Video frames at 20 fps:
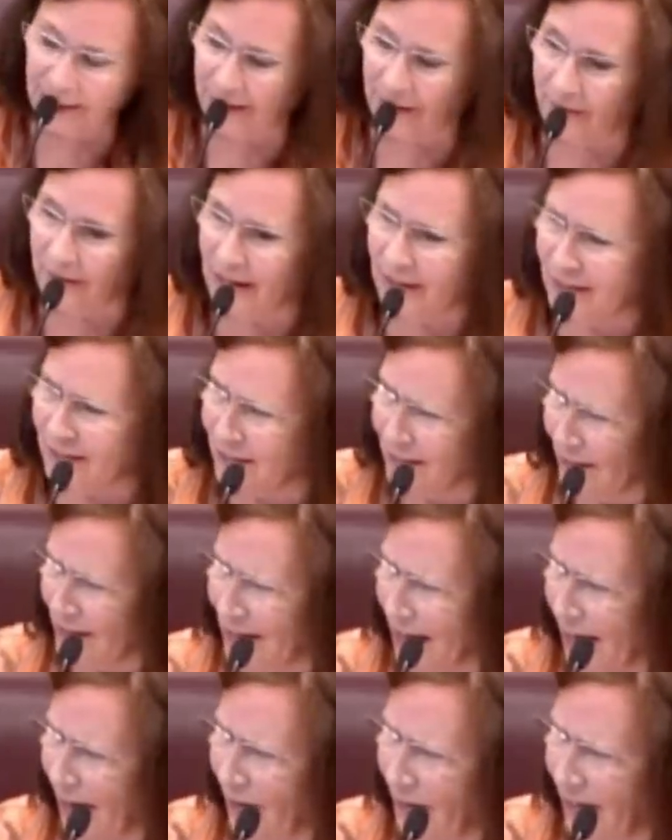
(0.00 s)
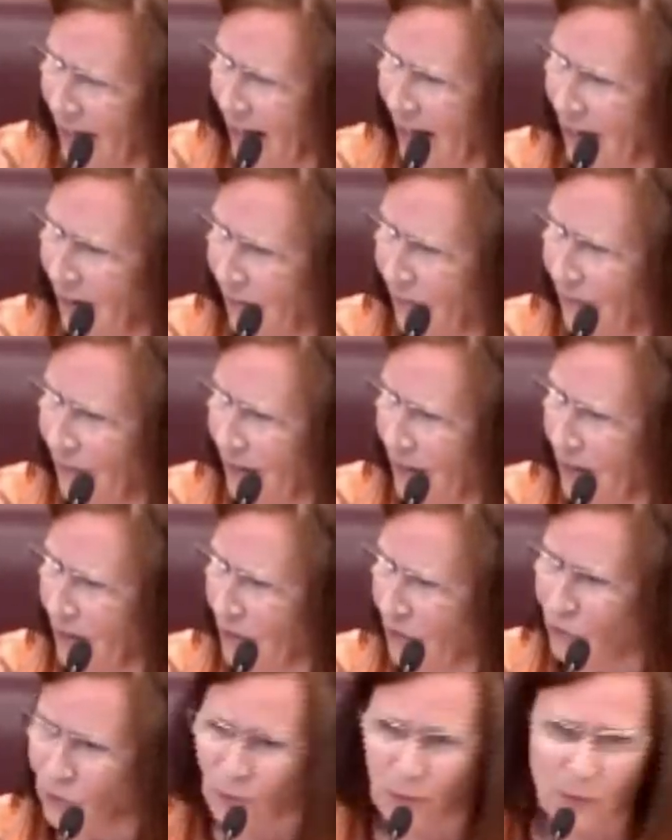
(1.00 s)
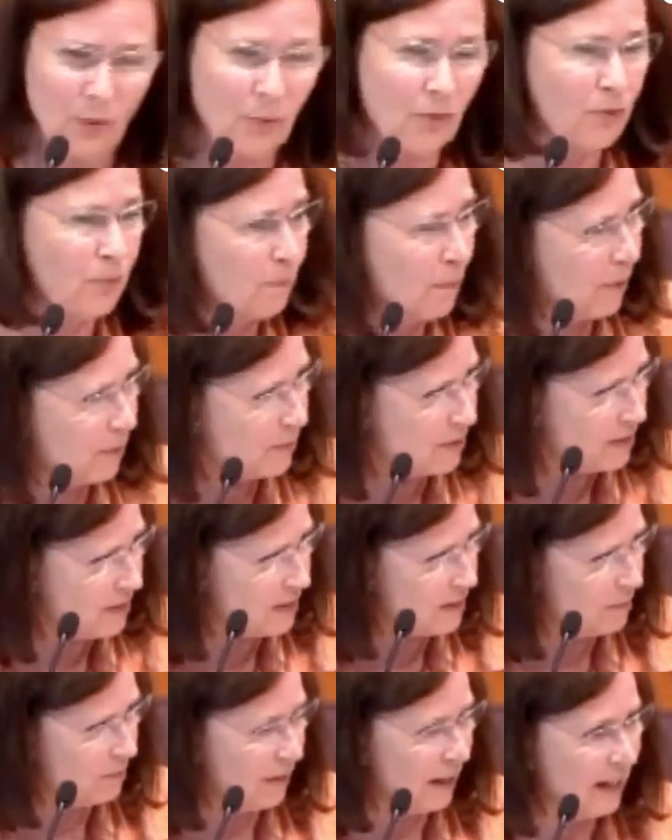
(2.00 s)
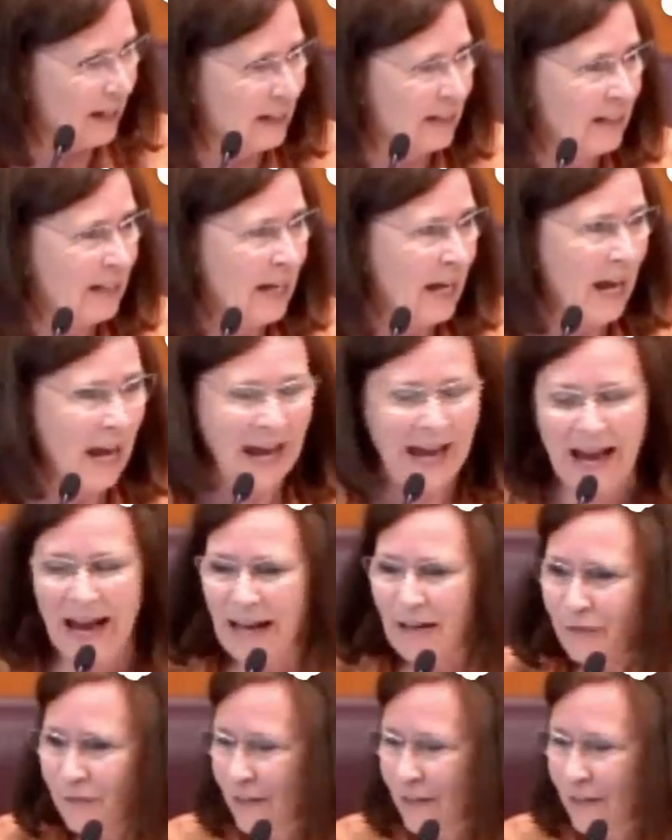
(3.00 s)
is desire to have schools participate. I feel like